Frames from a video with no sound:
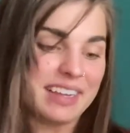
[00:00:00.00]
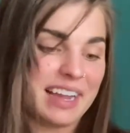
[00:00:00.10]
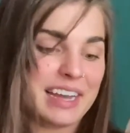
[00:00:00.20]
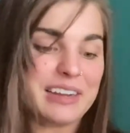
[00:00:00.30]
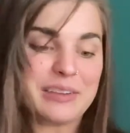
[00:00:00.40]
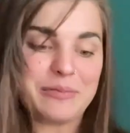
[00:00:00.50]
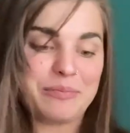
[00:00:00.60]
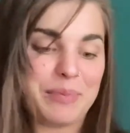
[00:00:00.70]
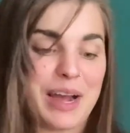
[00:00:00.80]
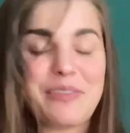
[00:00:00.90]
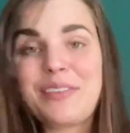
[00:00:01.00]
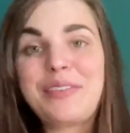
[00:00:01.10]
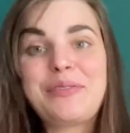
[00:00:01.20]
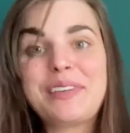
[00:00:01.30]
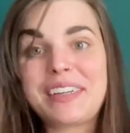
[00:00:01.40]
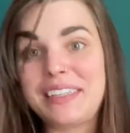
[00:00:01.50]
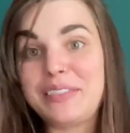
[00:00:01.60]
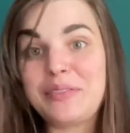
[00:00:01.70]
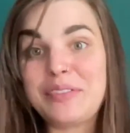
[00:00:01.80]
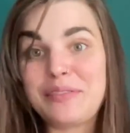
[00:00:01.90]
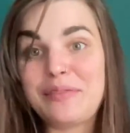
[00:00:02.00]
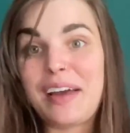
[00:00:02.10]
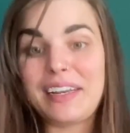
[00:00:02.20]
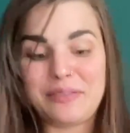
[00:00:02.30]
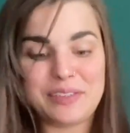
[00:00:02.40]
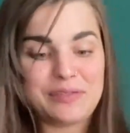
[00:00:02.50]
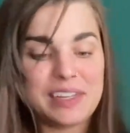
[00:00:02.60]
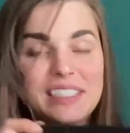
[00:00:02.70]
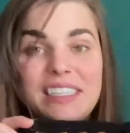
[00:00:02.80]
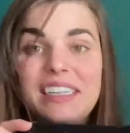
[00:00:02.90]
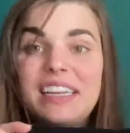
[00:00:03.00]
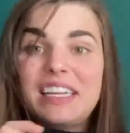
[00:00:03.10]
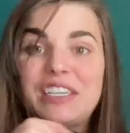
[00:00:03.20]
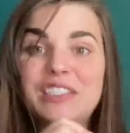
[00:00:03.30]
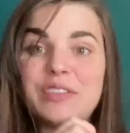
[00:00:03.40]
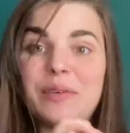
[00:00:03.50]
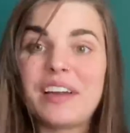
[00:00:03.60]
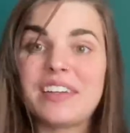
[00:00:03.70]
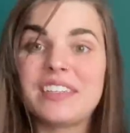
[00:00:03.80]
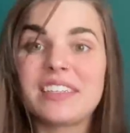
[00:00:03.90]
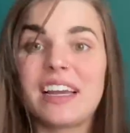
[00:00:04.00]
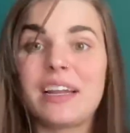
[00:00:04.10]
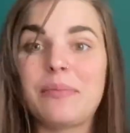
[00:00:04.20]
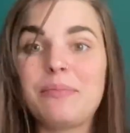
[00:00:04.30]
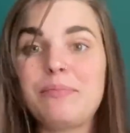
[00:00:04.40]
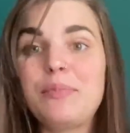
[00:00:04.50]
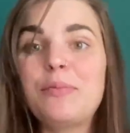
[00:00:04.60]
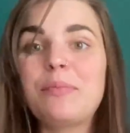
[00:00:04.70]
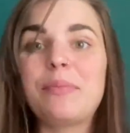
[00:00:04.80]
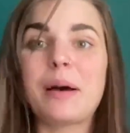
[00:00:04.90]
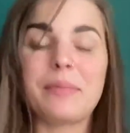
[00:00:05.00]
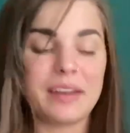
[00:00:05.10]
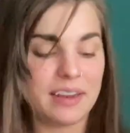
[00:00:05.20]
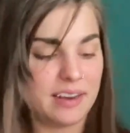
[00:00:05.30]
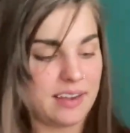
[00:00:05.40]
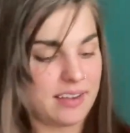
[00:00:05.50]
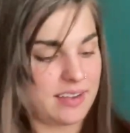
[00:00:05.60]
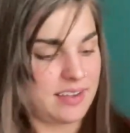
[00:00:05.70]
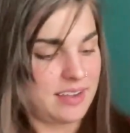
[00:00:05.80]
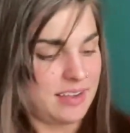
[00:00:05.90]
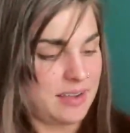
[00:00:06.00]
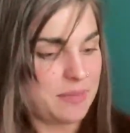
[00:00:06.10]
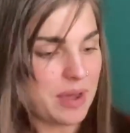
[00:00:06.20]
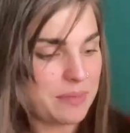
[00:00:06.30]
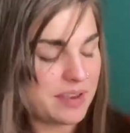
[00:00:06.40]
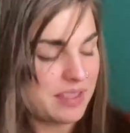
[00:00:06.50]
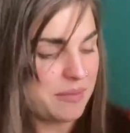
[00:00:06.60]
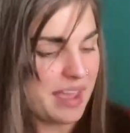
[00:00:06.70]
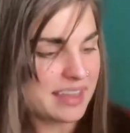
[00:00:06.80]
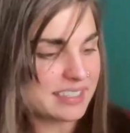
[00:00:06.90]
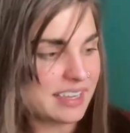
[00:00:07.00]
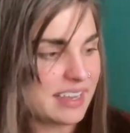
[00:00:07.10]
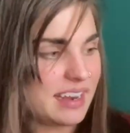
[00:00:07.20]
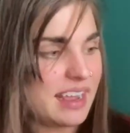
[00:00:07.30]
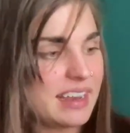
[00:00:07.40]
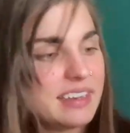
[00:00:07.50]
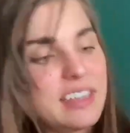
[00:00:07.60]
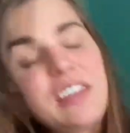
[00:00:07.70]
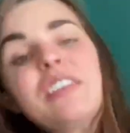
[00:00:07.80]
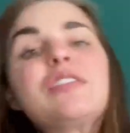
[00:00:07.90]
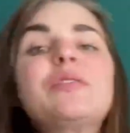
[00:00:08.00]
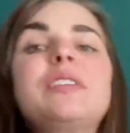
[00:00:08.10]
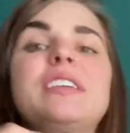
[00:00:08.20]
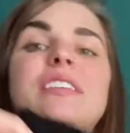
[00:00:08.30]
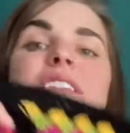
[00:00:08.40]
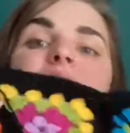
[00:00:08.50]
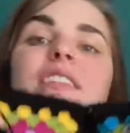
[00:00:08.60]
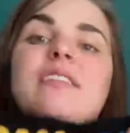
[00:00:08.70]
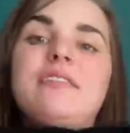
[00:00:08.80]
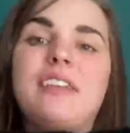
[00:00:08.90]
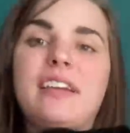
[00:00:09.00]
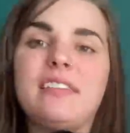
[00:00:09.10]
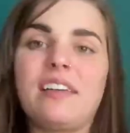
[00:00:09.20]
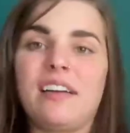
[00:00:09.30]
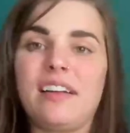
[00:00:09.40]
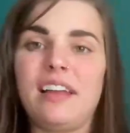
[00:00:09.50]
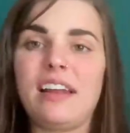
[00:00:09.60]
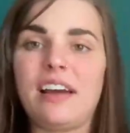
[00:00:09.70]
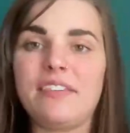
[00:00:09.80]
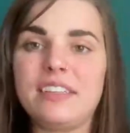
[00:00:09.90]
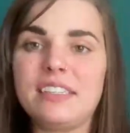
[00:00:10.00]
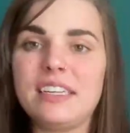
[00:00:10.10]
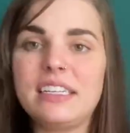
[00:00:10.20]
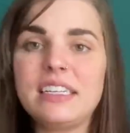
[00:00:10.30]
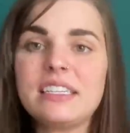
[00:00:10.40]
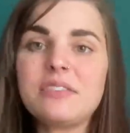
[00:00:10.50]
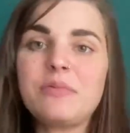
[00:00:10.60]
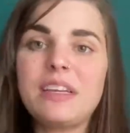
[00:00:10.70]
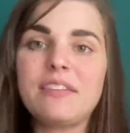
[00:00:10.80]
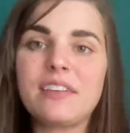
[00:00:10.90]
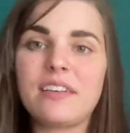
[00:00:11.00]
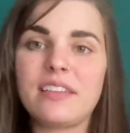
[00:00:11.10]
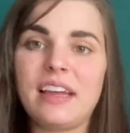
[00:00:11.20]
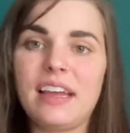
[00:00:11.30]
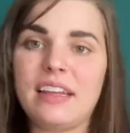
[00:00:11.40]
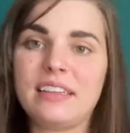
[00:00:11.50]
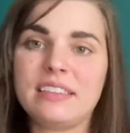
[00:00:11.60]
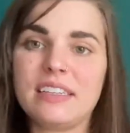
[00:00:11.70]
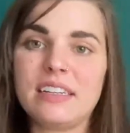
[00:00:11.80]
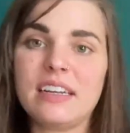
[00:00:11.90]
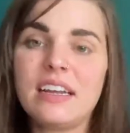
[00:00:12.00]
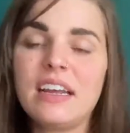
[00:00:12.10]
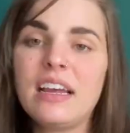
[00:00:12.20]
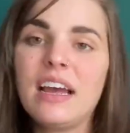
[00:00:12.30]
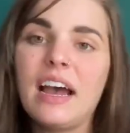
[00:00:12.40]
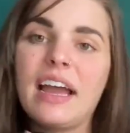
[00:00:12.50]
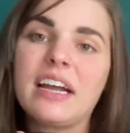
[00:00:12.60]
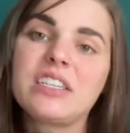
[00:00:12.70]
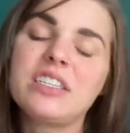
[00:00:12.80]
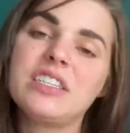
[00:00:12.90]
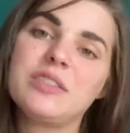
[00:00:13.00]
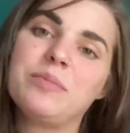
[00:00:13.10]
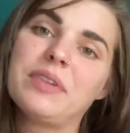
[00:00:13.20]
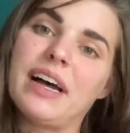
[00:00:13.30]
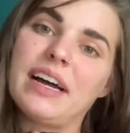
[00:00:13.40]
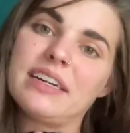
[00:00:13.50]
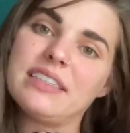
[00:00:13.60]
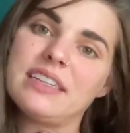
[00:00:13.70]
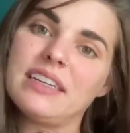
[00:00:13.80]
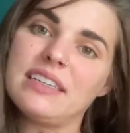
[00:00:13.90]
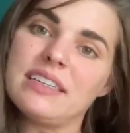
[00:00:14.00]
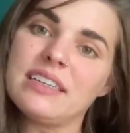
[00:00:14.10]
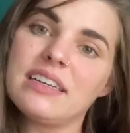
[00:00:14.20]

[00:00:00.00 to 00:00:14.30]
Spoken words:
kind of powered through it because it was fun. It was fun to knit each square and just kind of boop, pop it in the basket. And so here's the final cardigan. Obviously I need to weave in all the ends, and I actually just blocked it